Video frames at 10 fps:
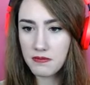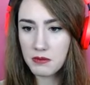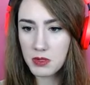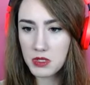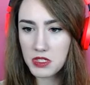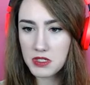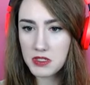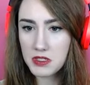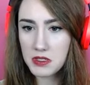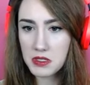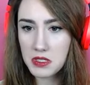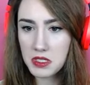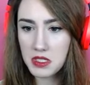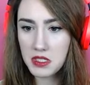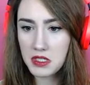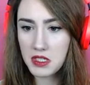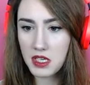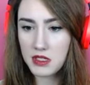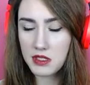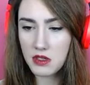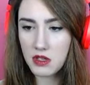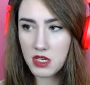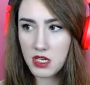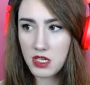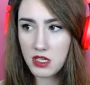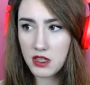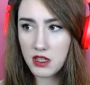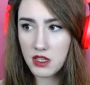I can just... I see how good I did a thing.